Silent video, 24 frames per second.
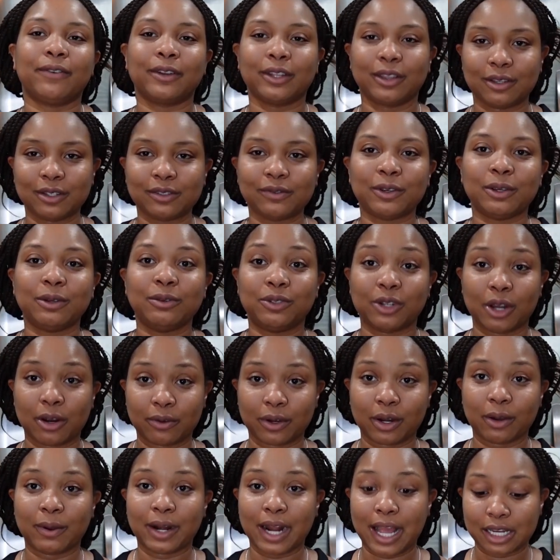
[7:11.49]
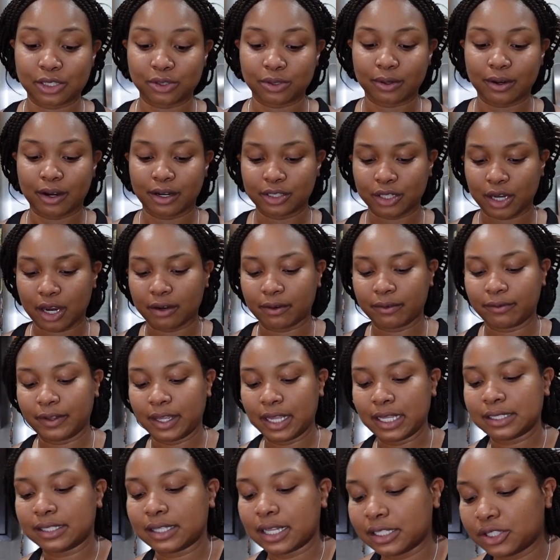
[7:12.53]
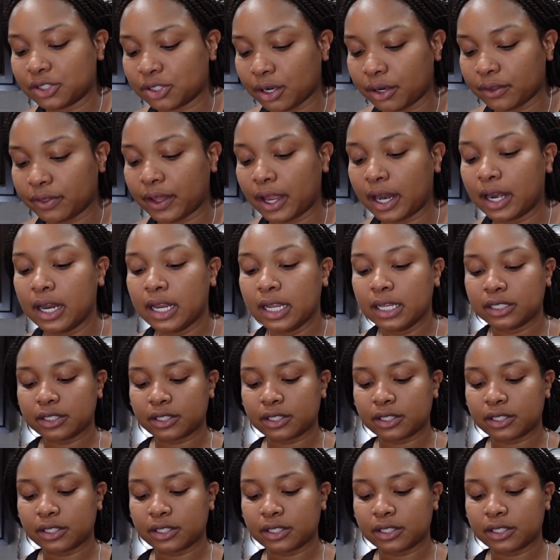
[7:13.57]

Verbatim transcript: For those of you who don't know what astrocartography is, let's start there.